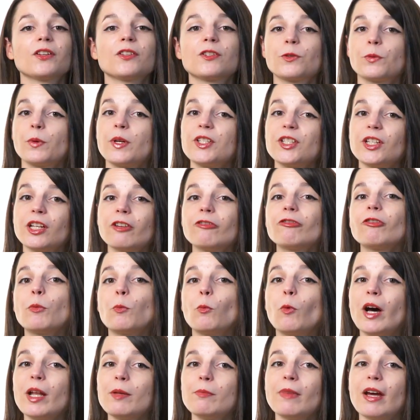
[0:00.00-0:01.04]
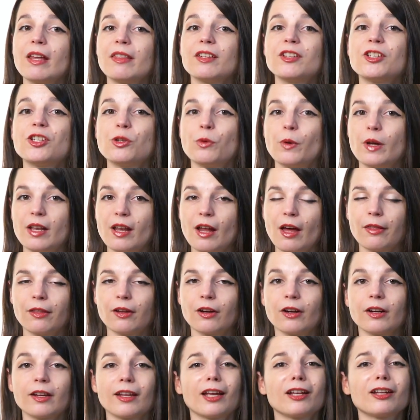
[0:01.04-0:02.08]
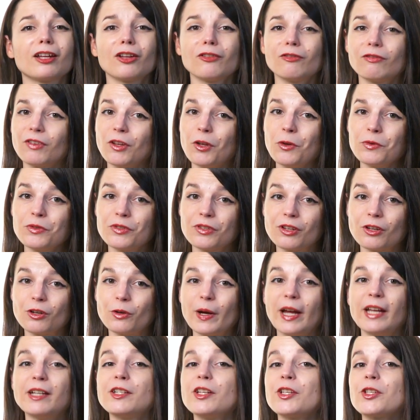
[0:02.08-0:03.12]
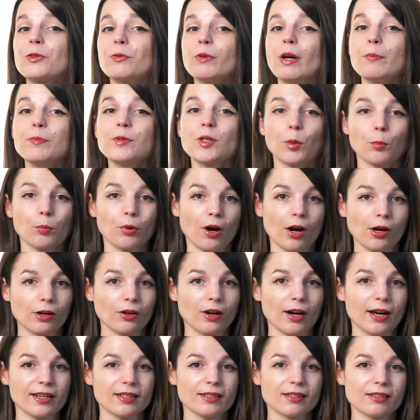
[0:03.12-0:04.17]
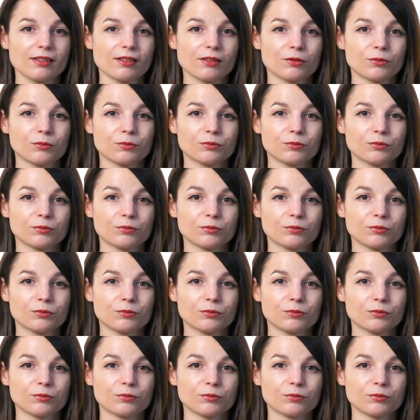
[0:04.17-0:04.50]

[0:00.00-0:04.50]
Switching from one method to another can confuse you and disrupt your progress.